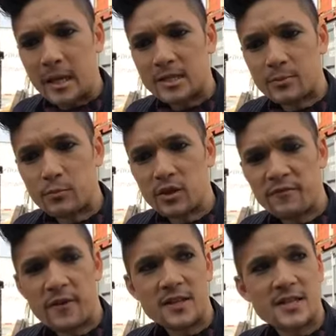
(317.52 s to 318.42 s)
Some really
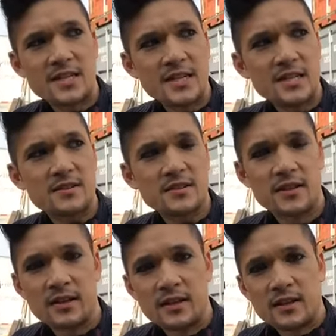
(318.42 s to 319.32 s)
fun scenes.
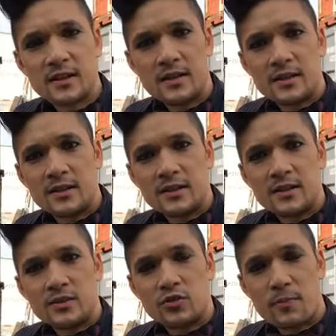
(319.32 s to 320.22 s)

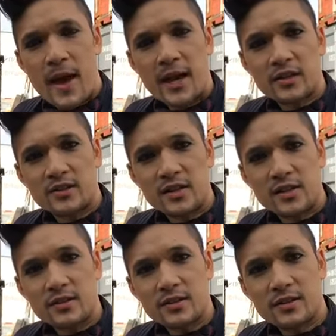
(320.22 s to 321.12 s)
Dramatic
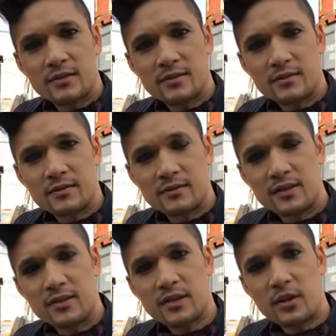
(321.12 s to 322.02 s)
scenes.
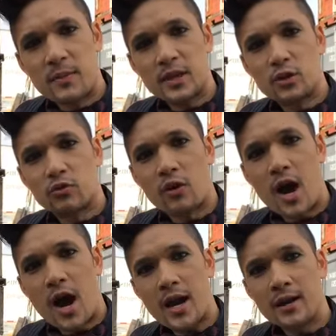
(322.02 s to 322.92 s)
Scenes that'll make you
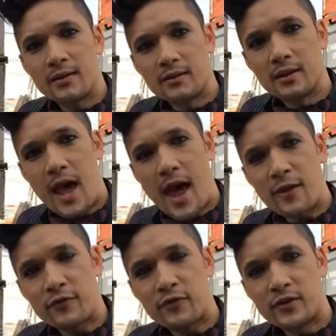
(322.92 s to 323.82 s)
cry,
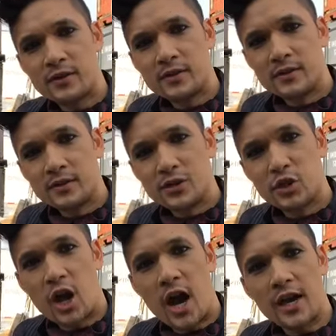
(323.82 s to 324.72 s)
laugh,
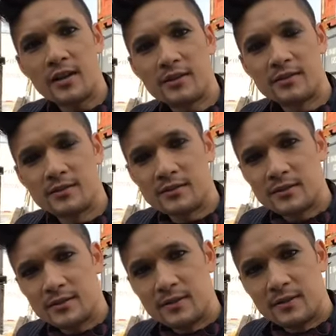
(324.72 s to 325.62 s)
shine.
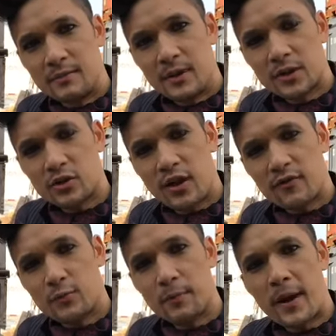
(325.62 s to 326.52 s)
Make sure you have to
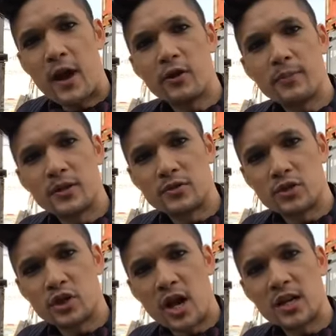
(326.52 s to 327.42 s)
put powder because you're
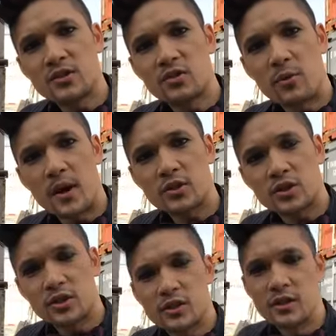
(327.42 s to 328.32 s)
shining so
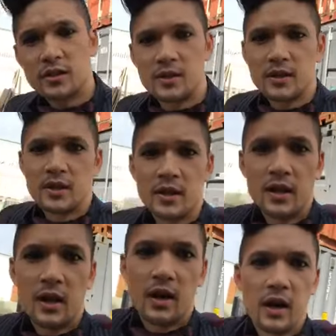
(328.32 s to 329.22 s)
much.
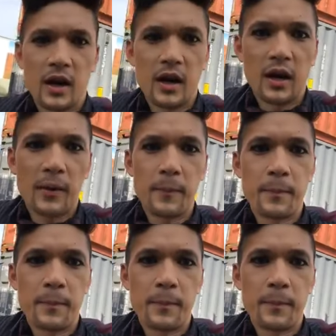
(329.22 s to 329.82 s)
Where are